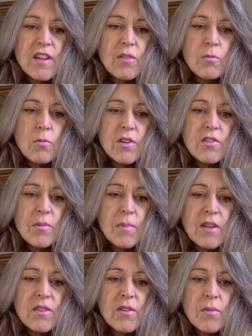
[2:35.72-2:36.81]
and wonder
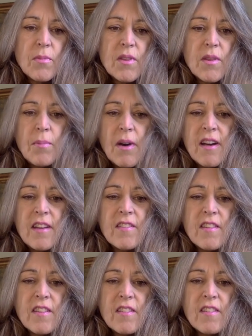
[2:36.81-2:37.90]
about them, but the
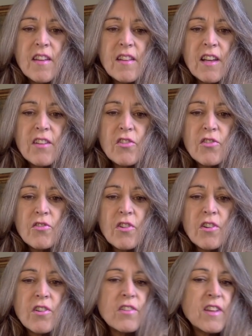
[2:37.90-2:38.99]
pines and sunlight are
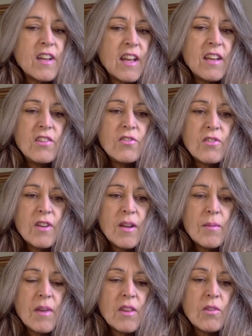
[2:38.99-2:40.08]
stronger than any
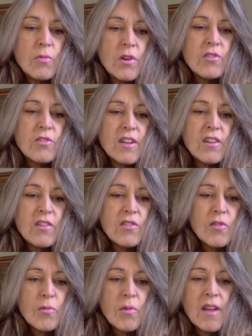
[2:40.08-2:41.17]
dream, and the wondering
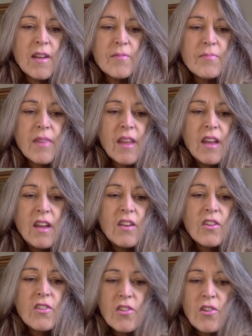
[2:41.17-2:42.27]
goes away.
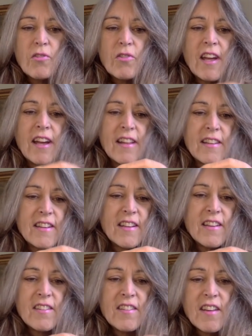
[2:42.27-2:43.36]
Good old reality,
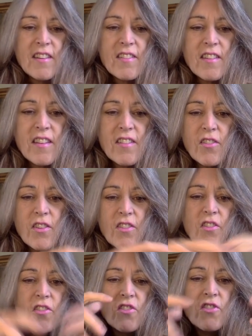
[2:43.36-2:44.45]
he says. So he
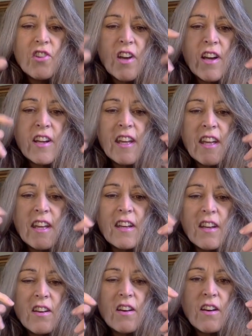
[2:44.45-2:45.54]
starts
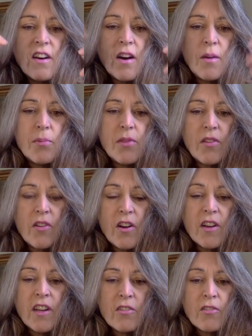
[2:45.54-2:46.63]
jogging up the
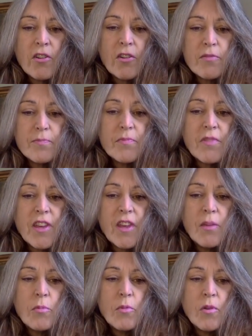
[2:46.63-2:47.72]
logging road to
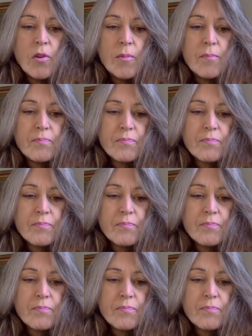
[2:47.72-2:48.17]
keep warm.